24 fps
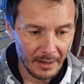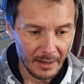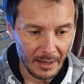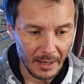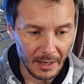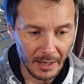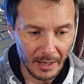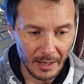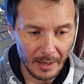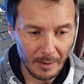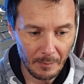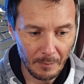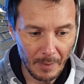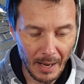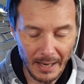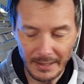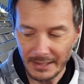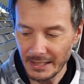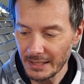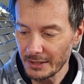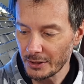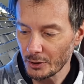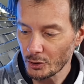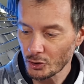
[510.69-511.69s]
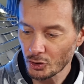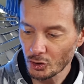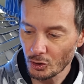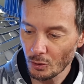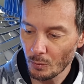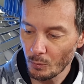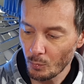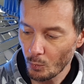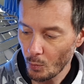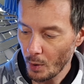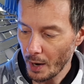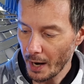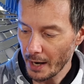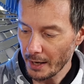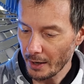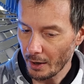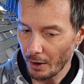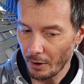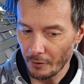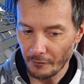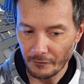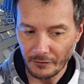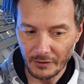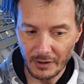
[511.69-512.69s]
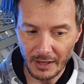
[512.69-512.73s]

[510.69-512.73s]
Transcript: I needed some way of